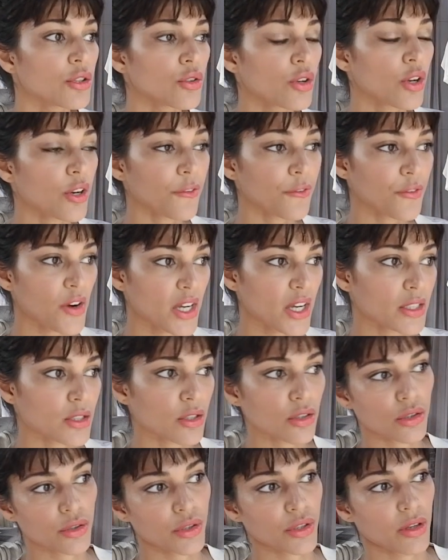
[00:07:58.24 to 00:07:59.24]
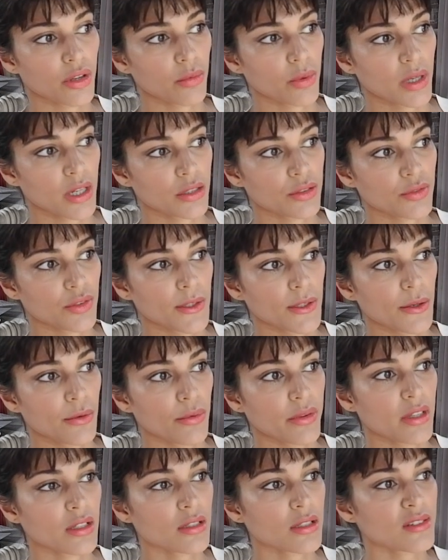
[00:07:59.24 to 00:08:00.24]
you got to find a look that works for
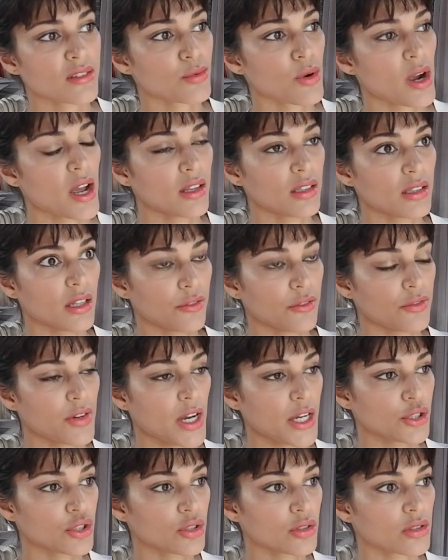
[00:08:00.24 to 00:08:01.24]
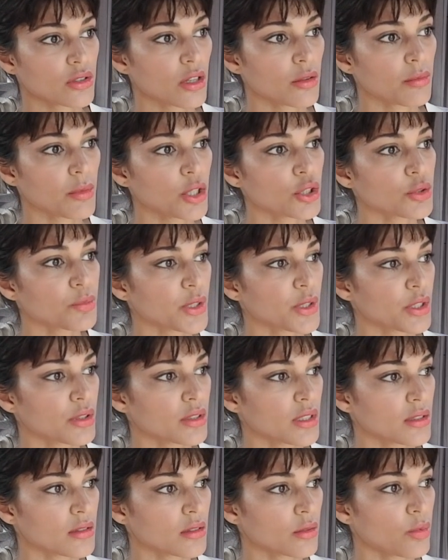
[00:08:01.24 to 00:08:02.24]
you, and this is why I love fashion so much,
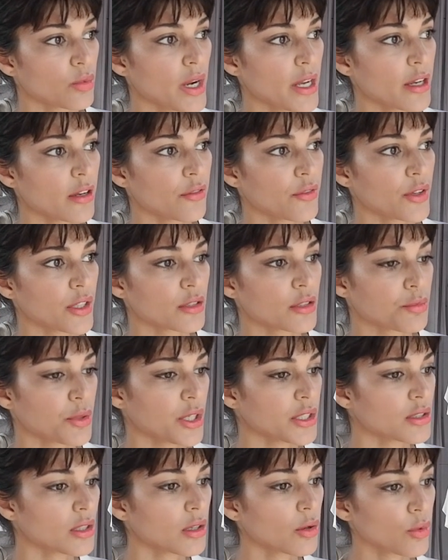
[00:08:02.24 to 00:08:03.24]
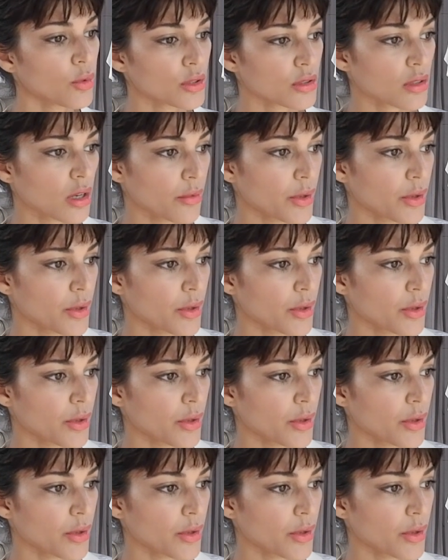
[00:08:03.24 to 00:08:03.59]
because it's a way of expressing what's